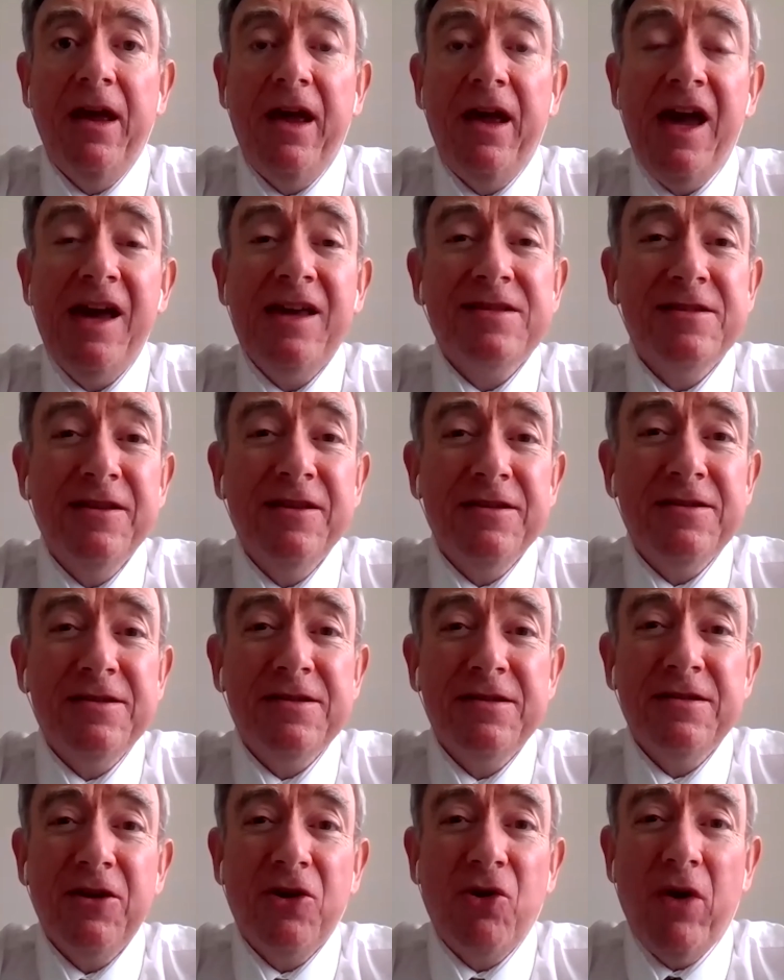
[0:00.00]

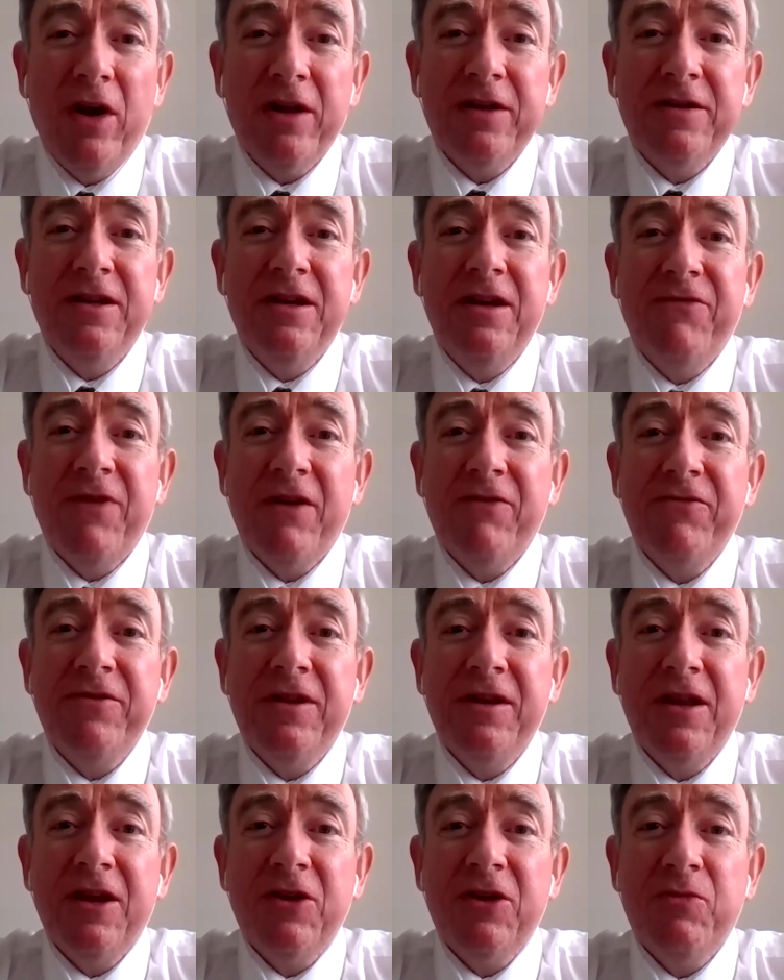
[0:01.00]
Excellence, the quality of
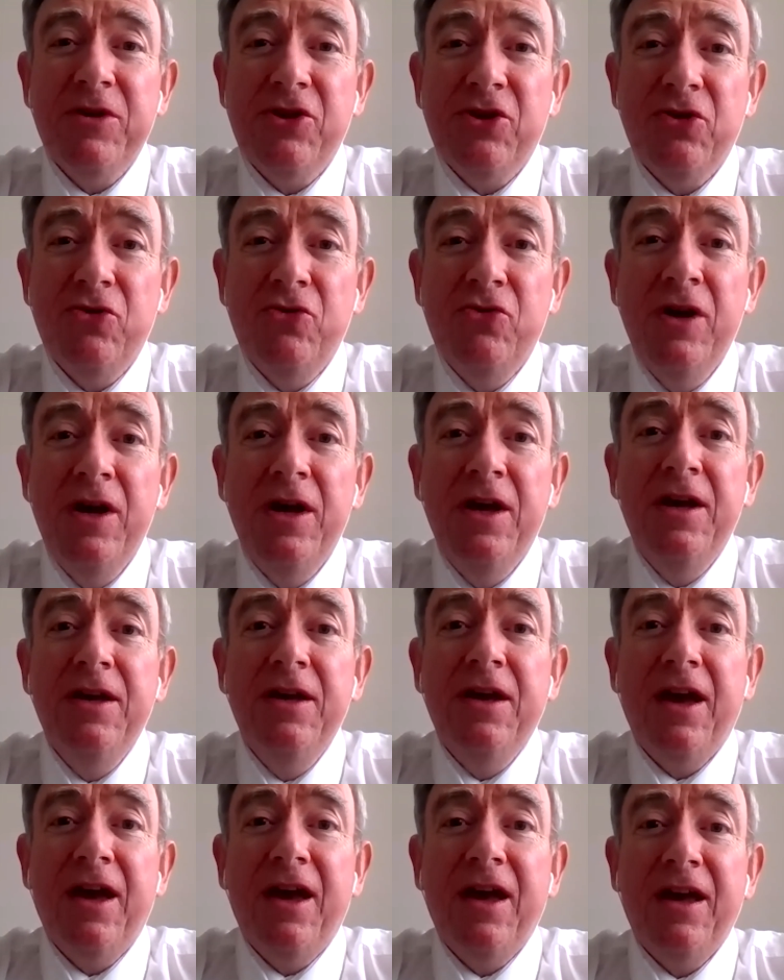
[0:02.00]
everything that we do
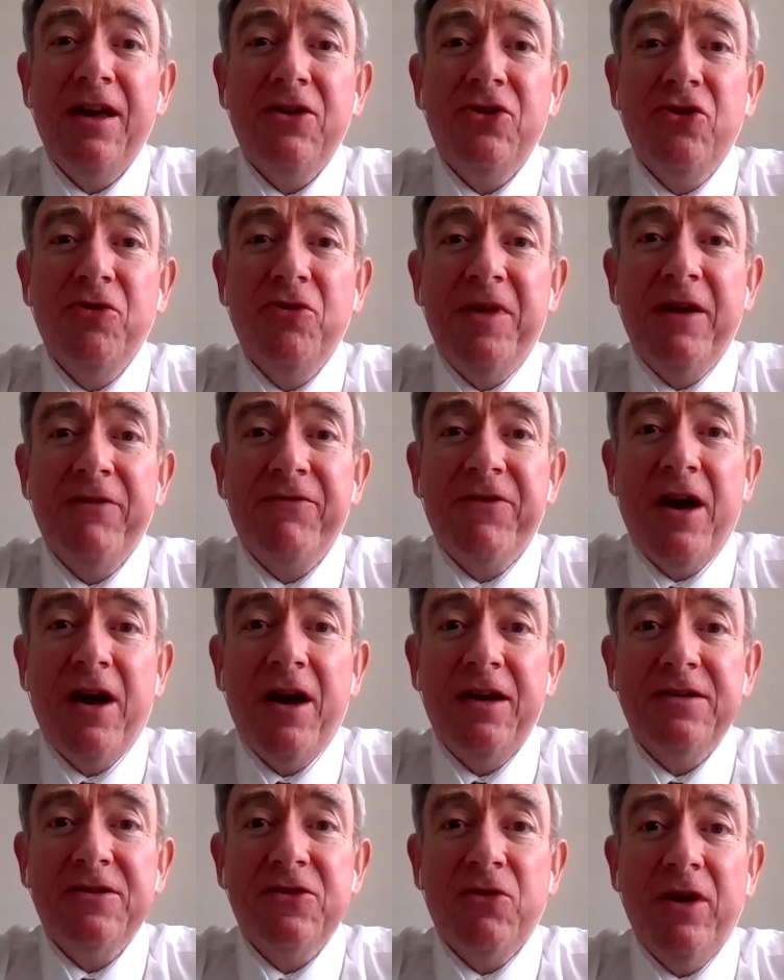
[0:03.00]
should be of the
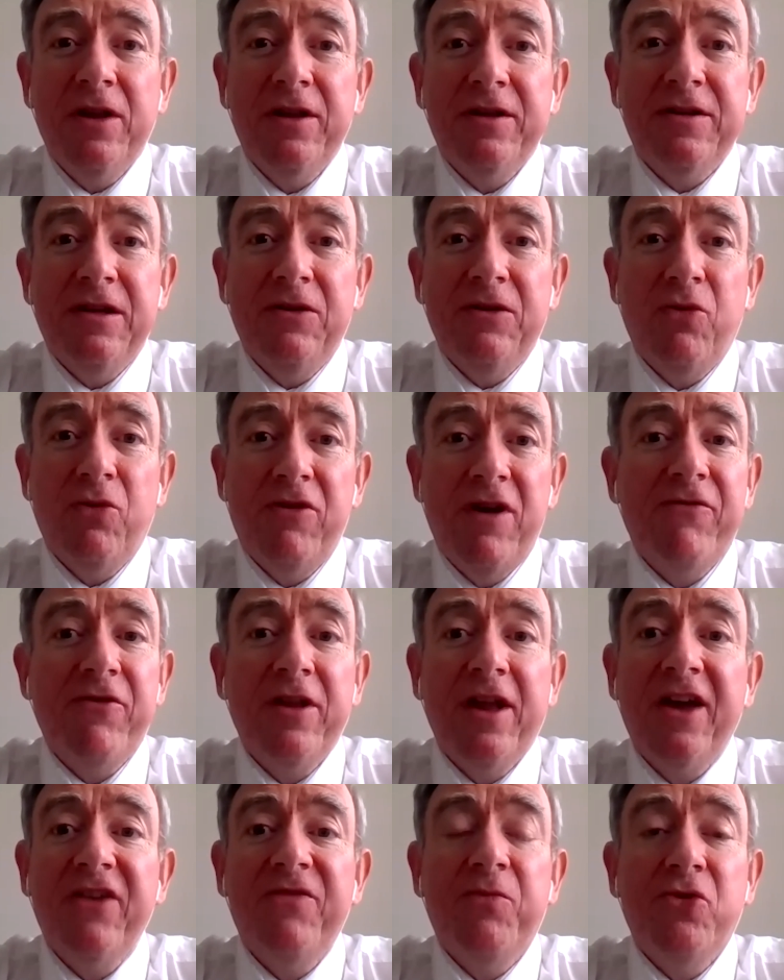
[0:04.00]
highest quality. Wherever
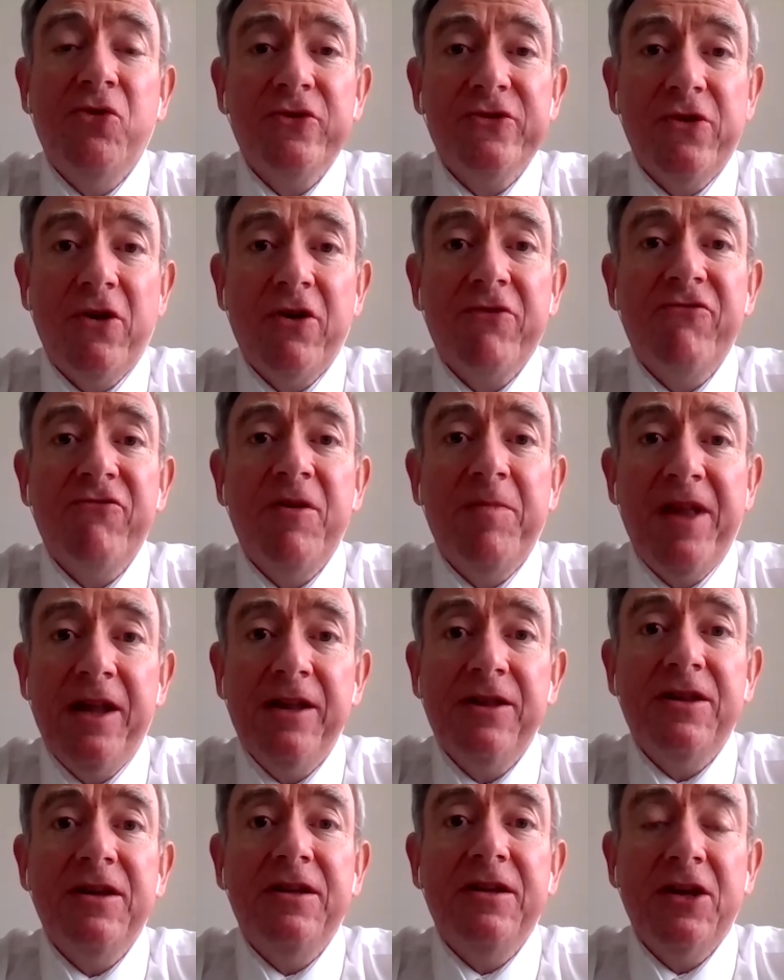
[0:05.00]
life pours ordinary
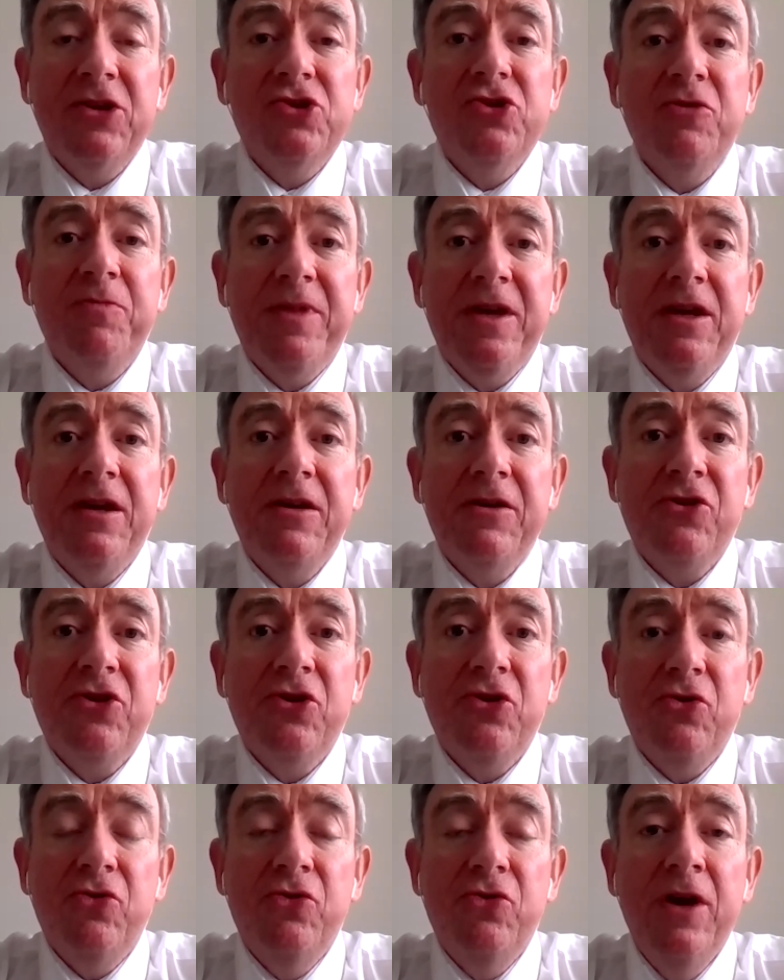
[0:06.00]
plenty, that should be here
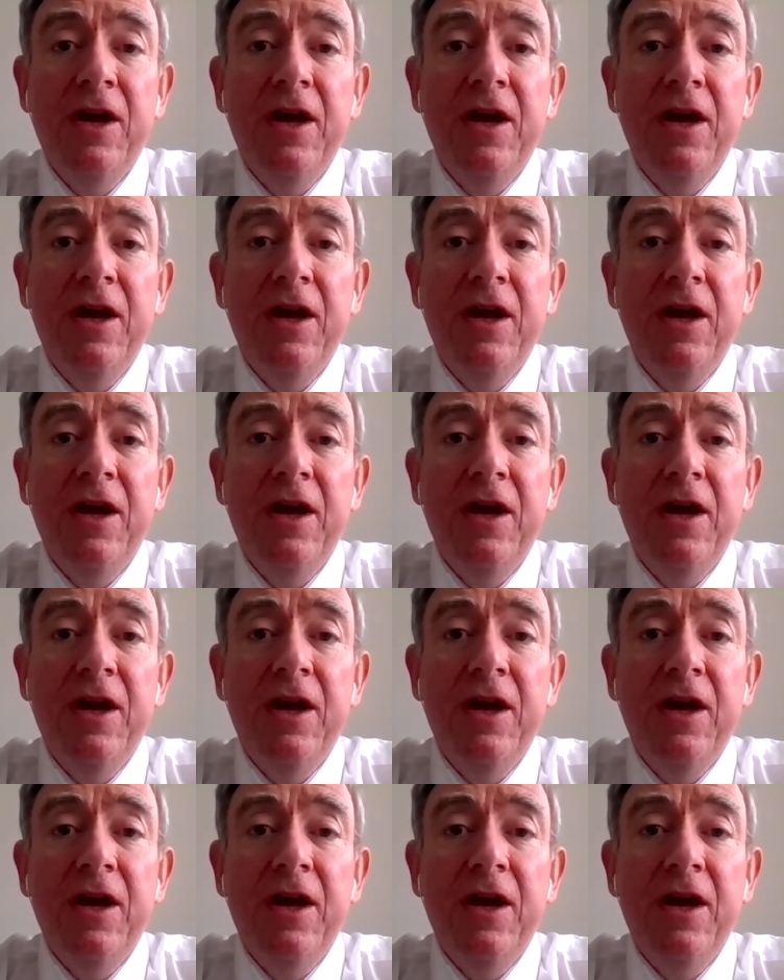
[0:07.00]
too.